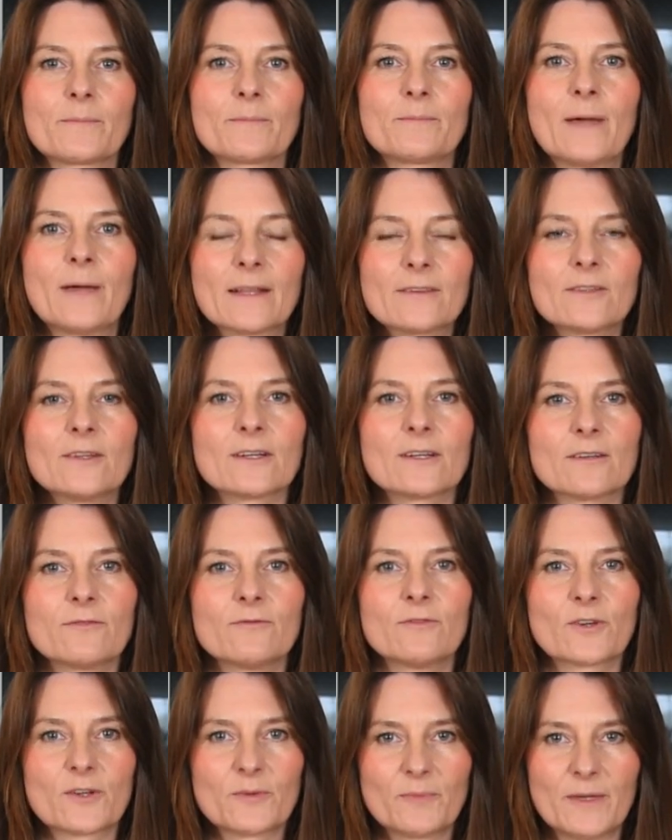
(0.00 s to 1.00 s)
better
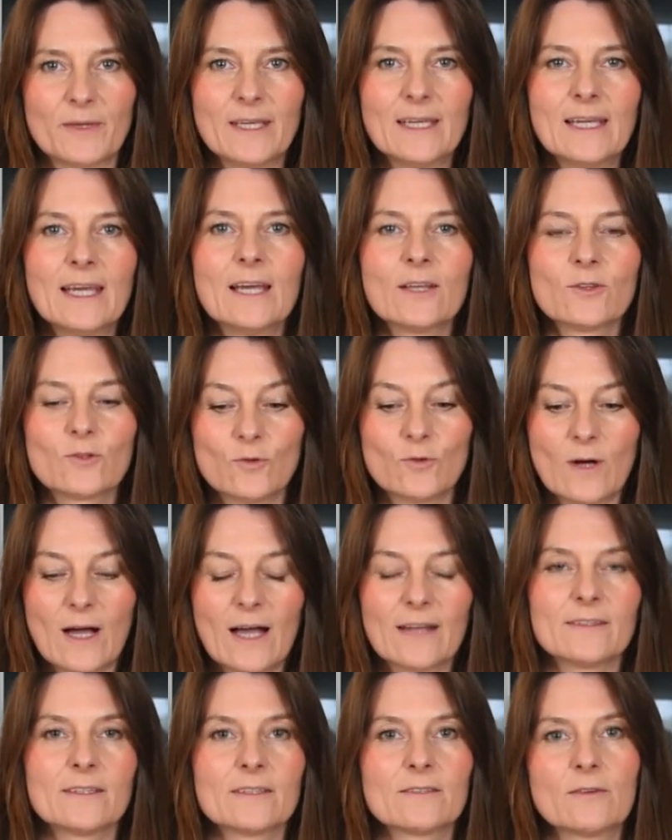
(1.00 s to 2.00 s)
for me to
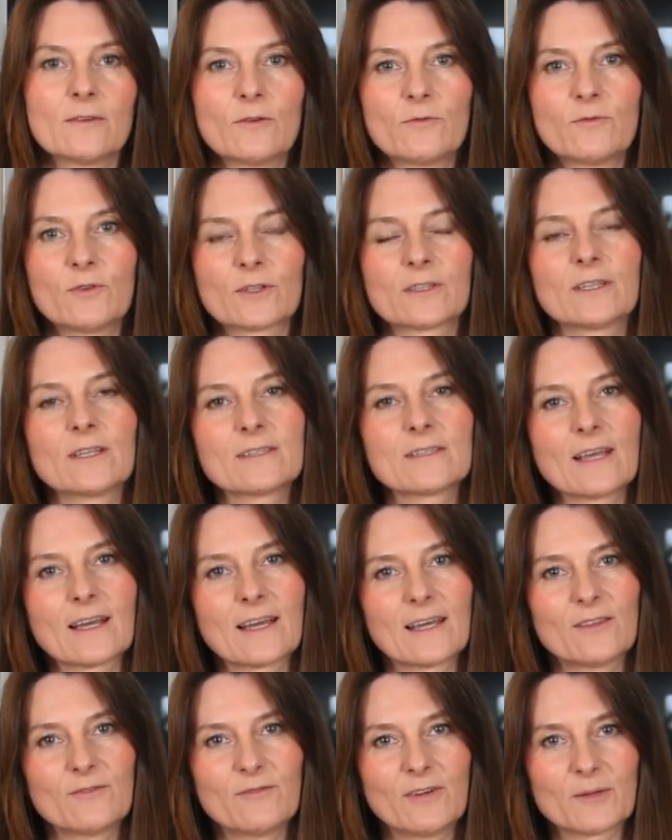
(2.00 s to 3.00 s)
add it for the
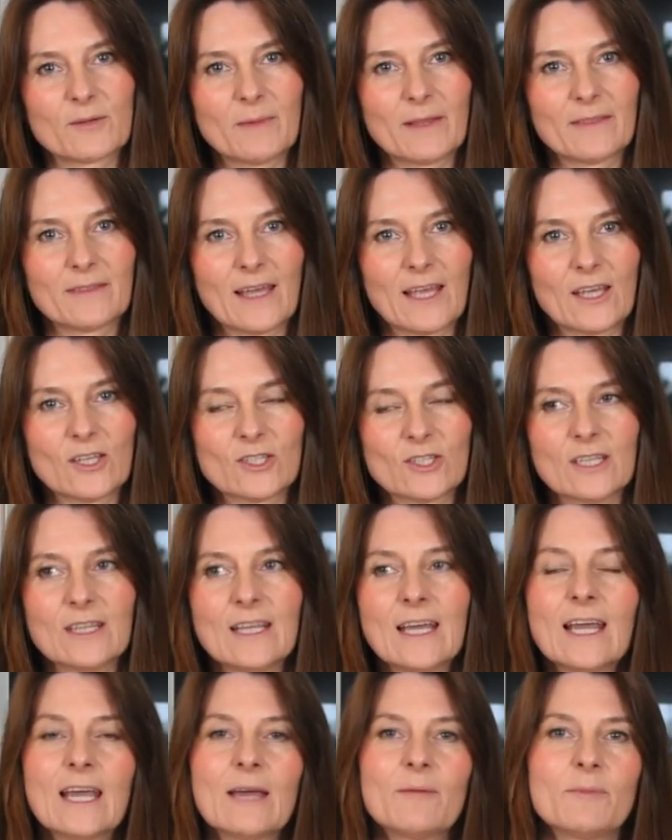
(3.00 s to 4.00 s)
second
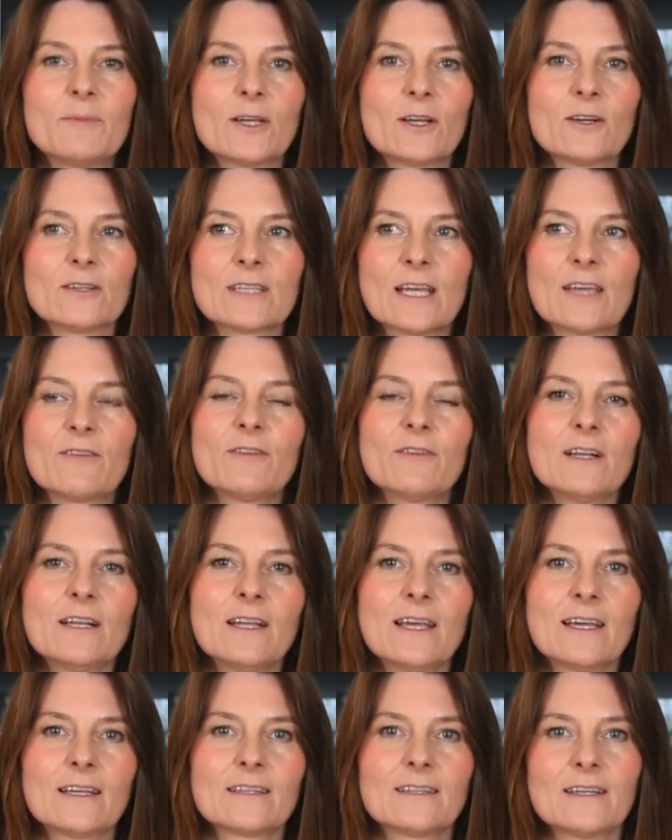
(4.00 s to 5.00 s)
fermentation, because I feel
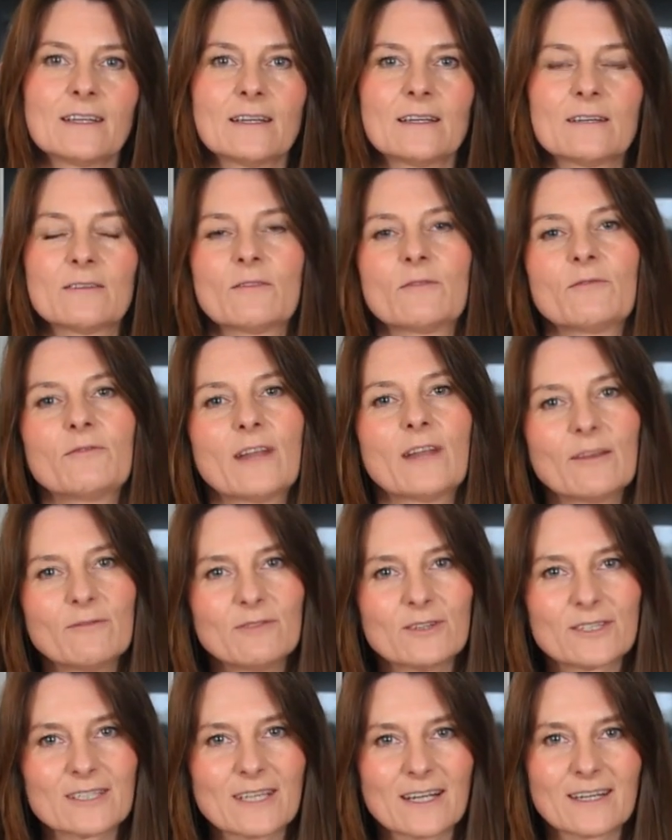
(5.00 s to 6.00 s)
like the
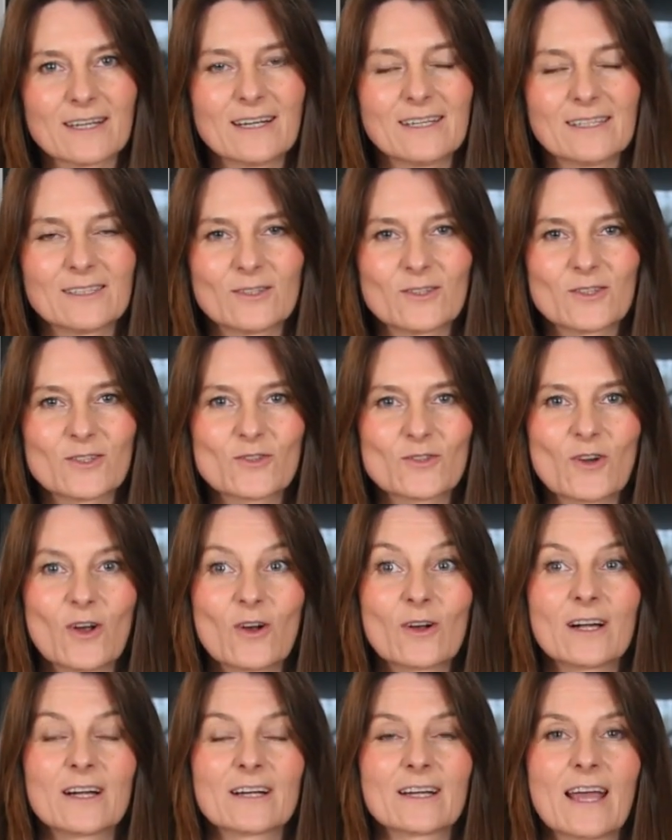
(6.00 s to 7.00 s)
flavors are a little
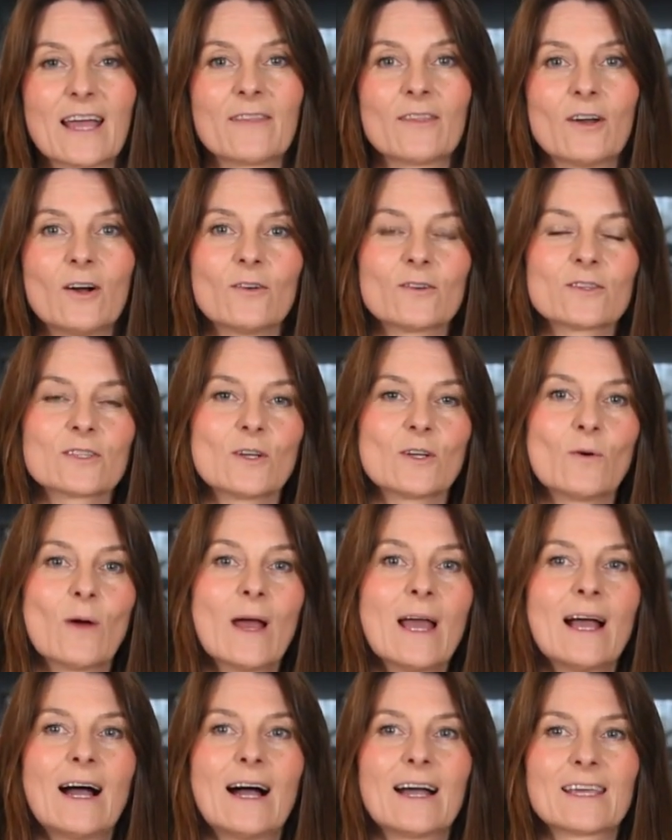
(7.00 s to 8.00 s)
stronger, and also
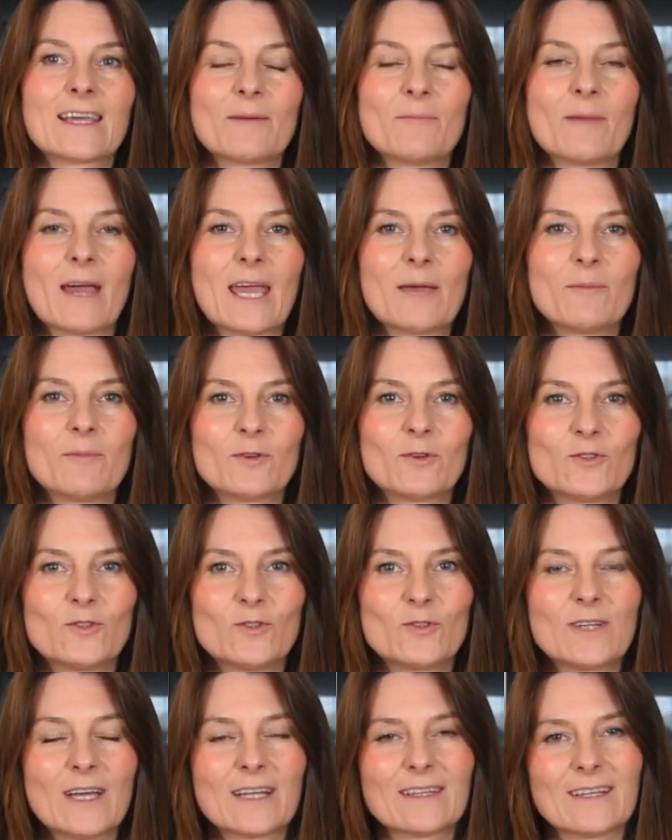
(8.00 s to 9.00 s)
I am able
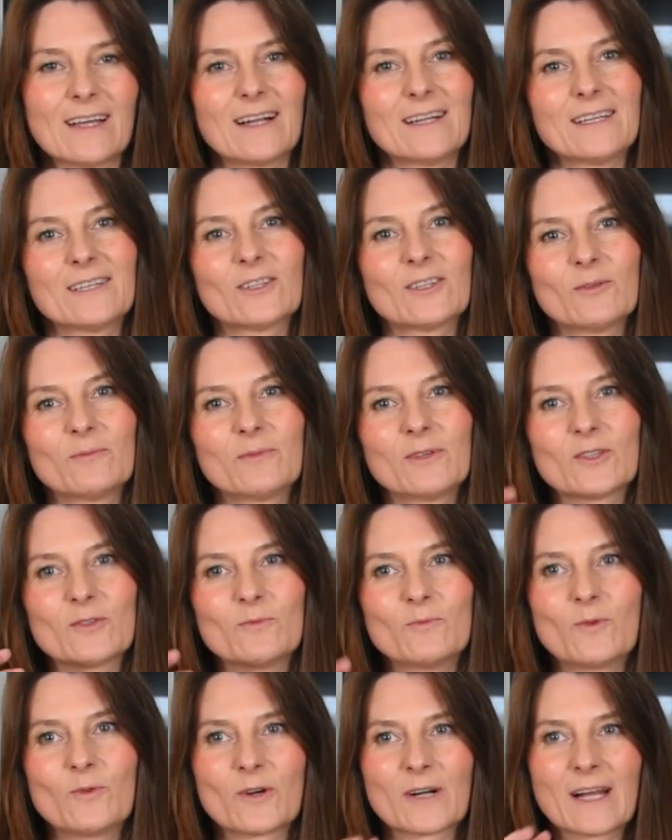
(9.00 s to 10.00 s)
to get a little bit
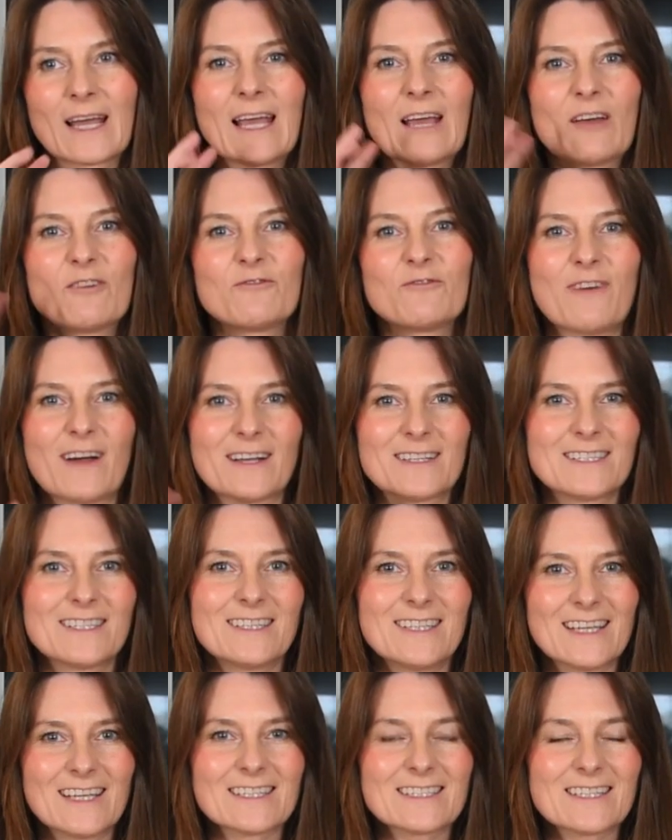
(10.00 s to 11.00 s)
more
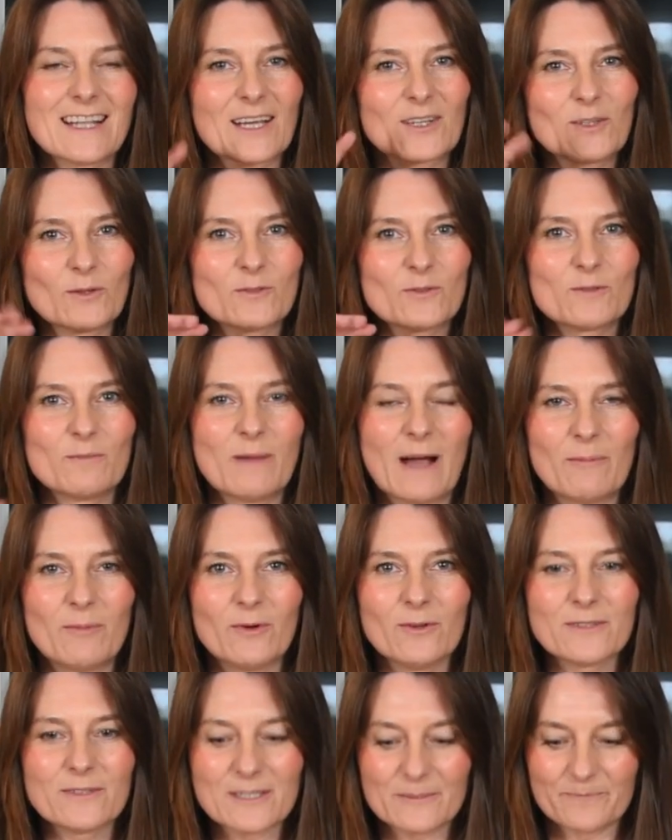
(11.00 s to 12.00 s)
fuzziness, like those
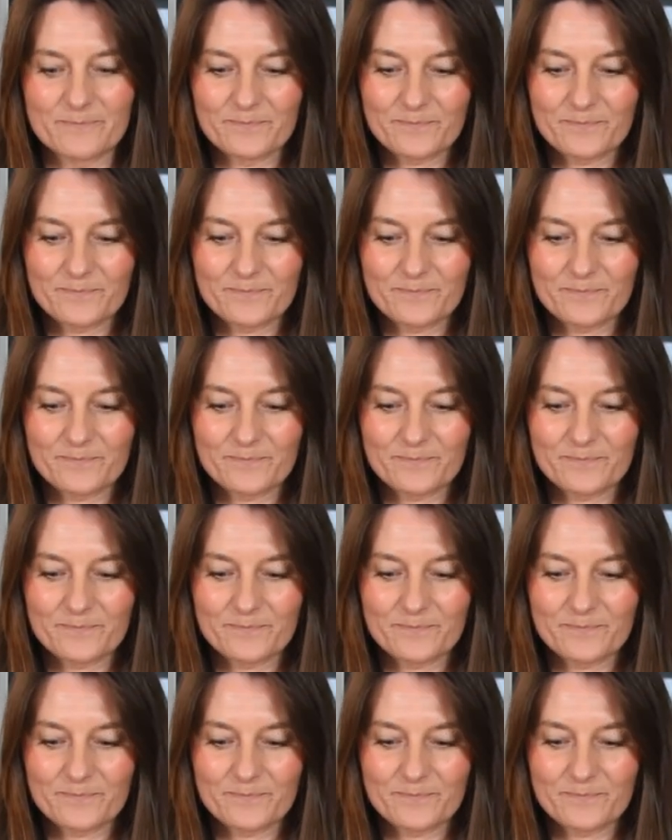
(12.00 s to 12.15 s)
bubbles,